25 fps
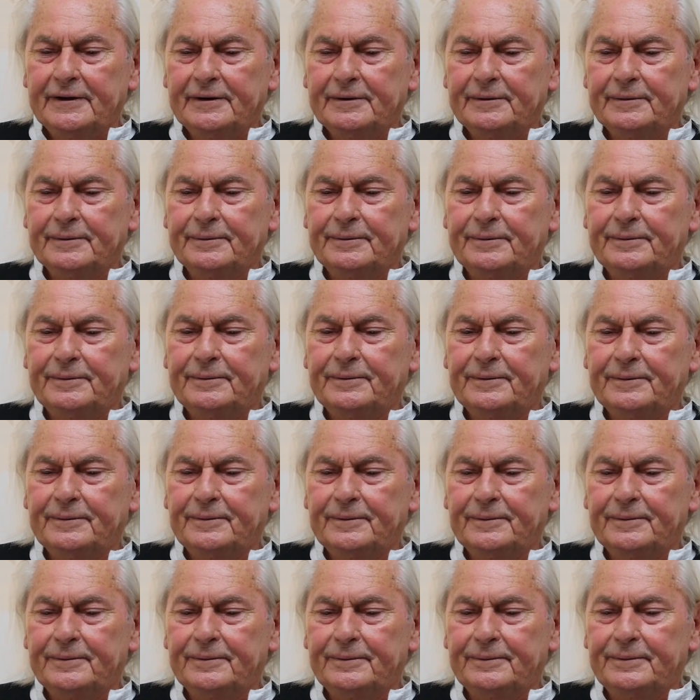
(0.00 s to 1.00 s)

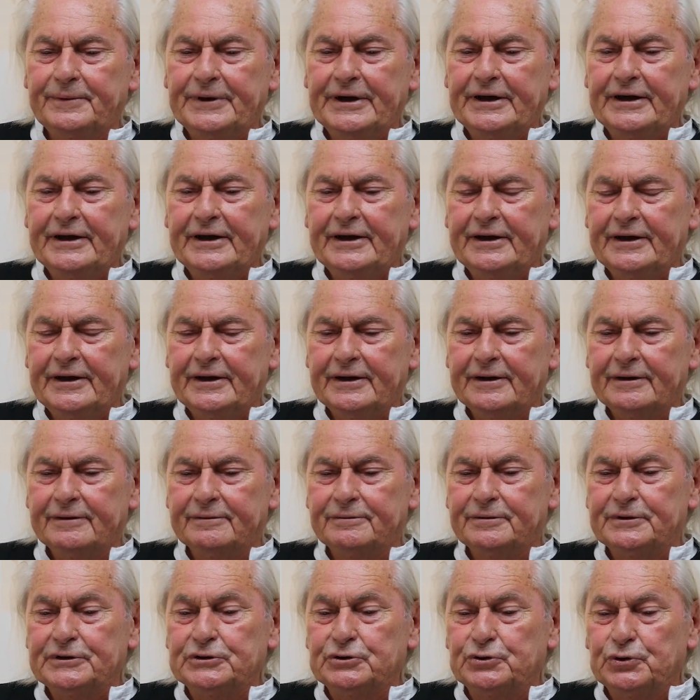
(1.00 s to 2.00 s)
we
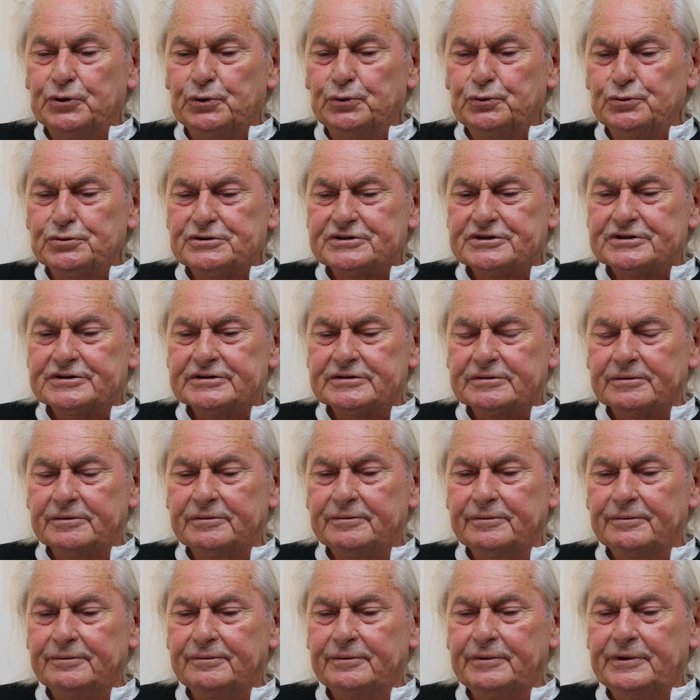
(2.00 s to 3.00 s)
reduce,
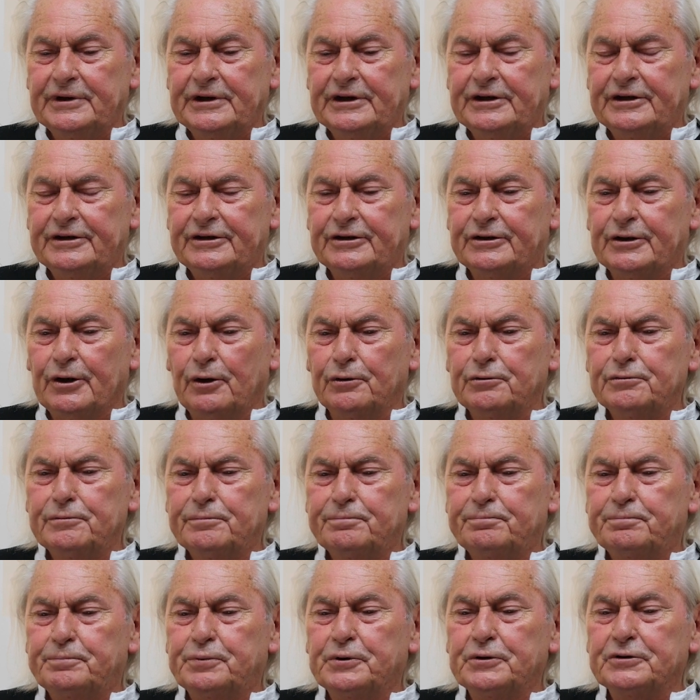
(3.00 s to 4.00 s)
we don't
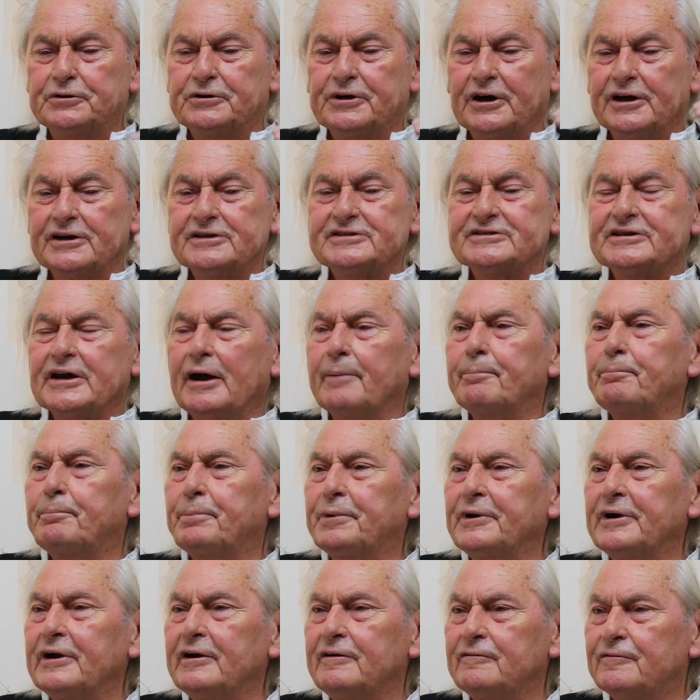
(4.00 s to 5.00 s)
put us
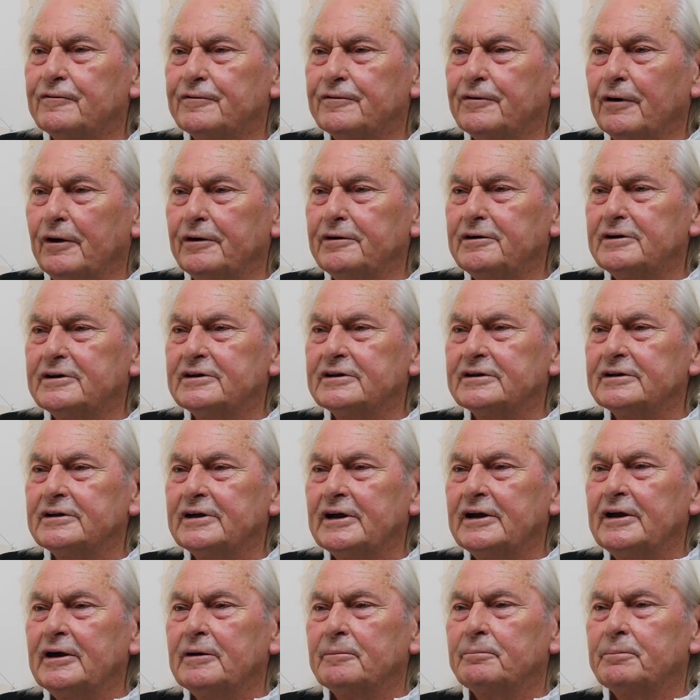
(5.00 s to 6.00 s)
up in front,
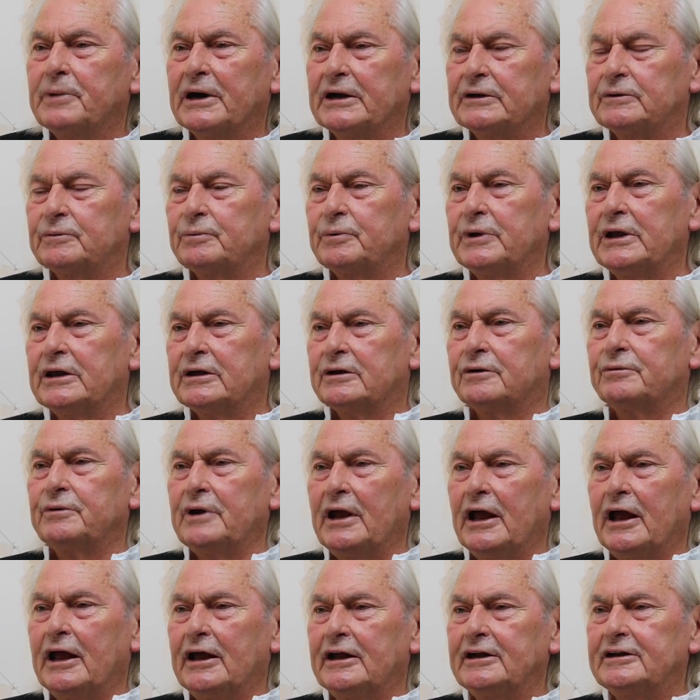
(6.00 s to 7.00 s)
but we
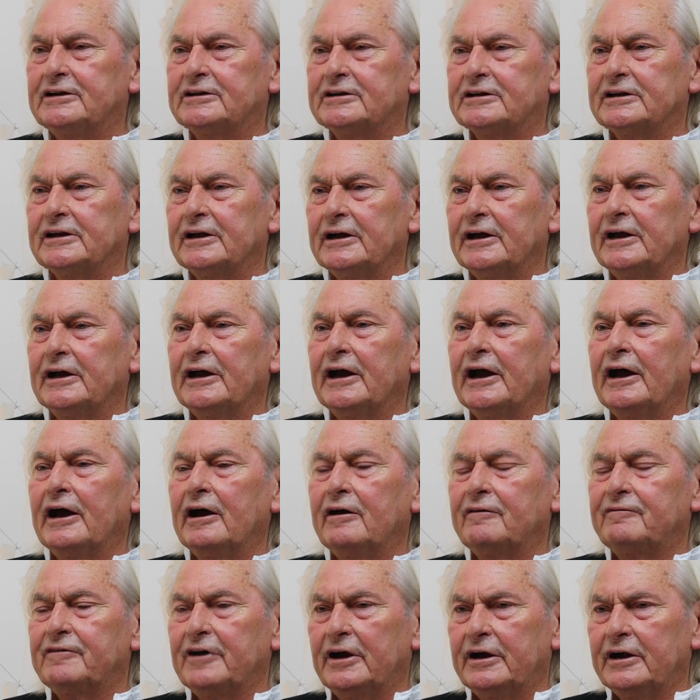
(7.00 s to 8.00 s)
create
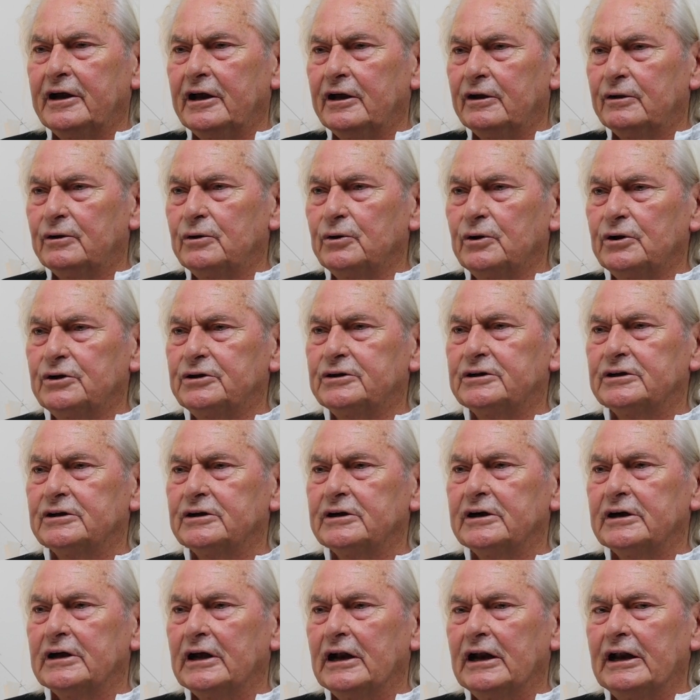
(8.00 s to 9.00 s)
a very good
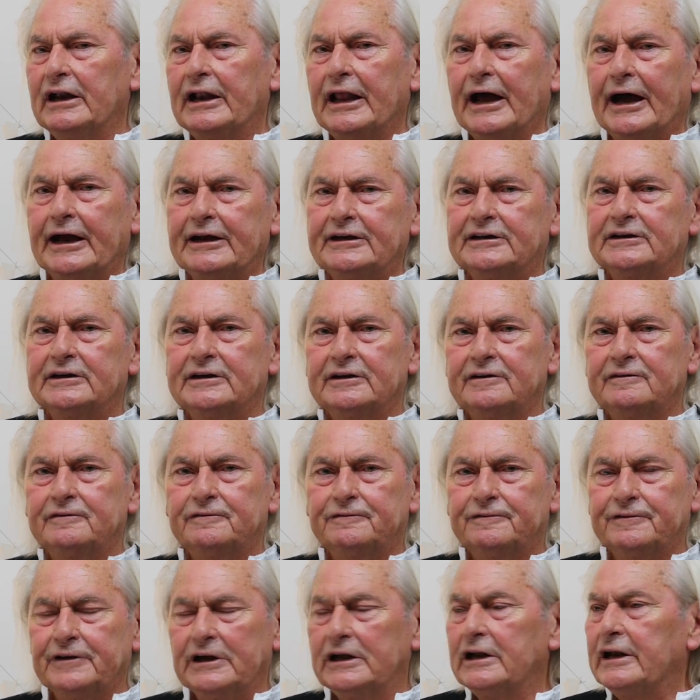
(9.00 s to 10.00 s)
light
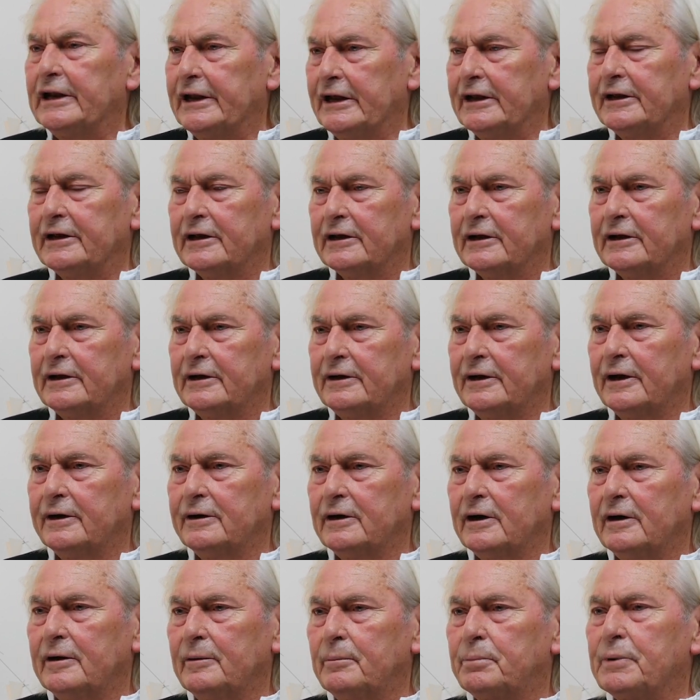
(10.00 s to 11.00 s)
feeling, you
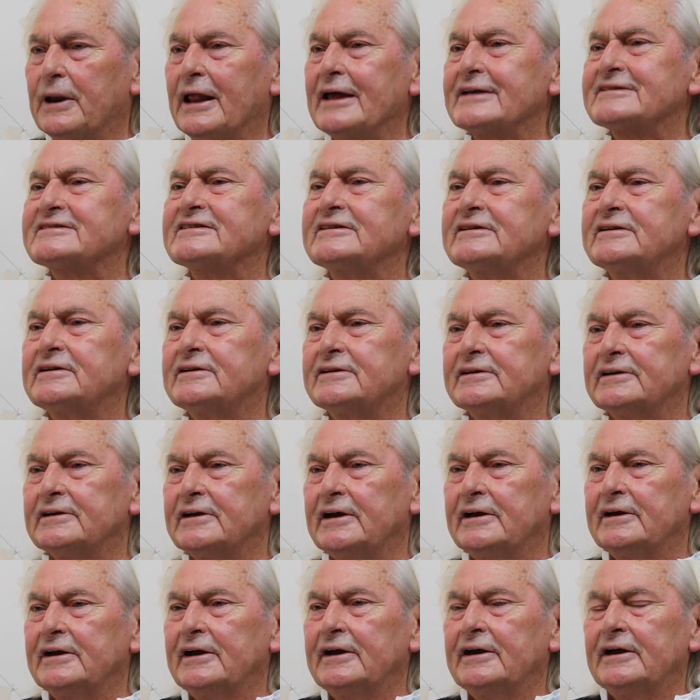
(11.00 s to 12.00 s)
know, a pleasant,
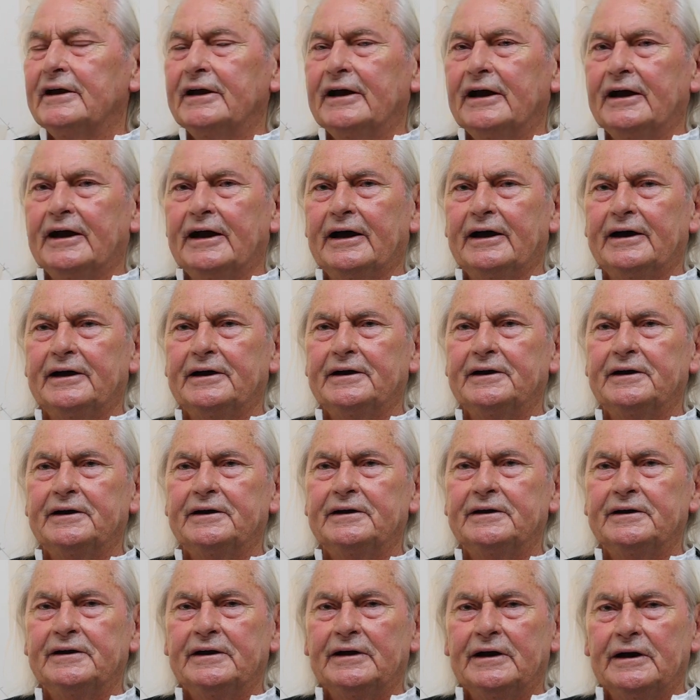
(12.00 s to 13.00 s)
a
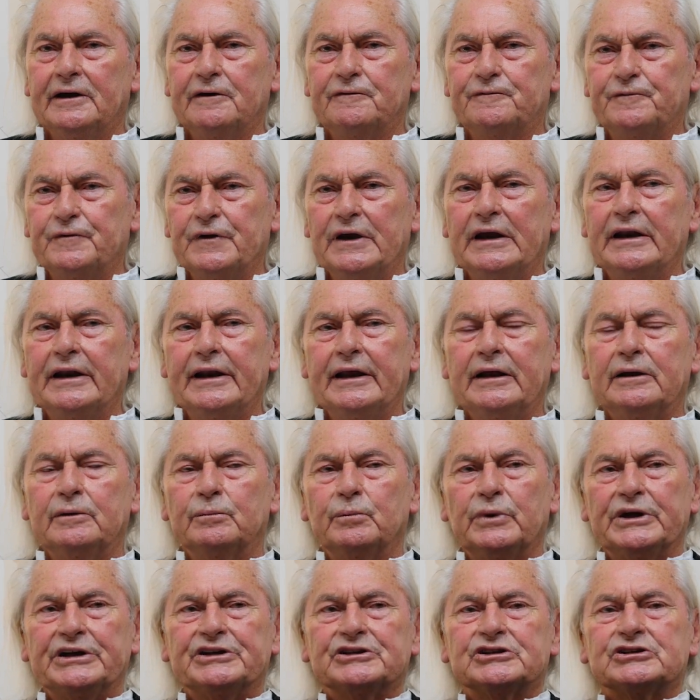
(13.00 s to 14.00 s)
feeling
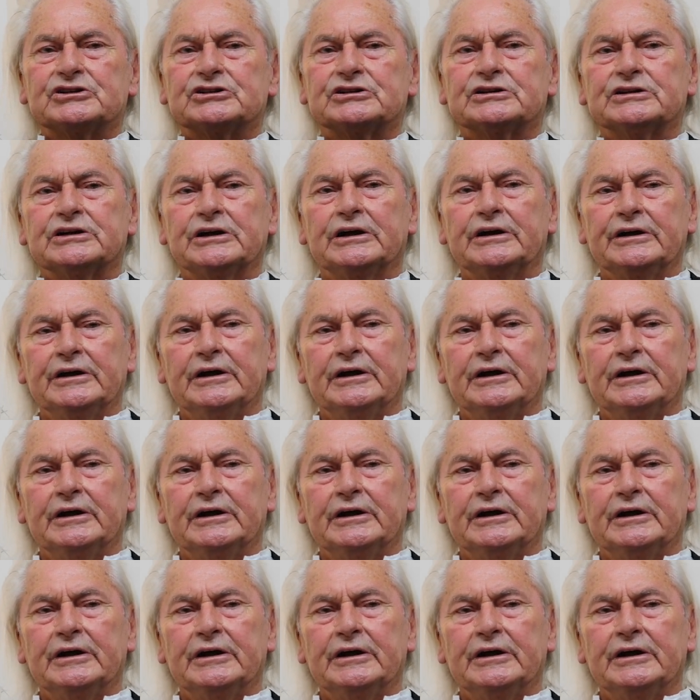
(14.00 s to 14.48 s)
which,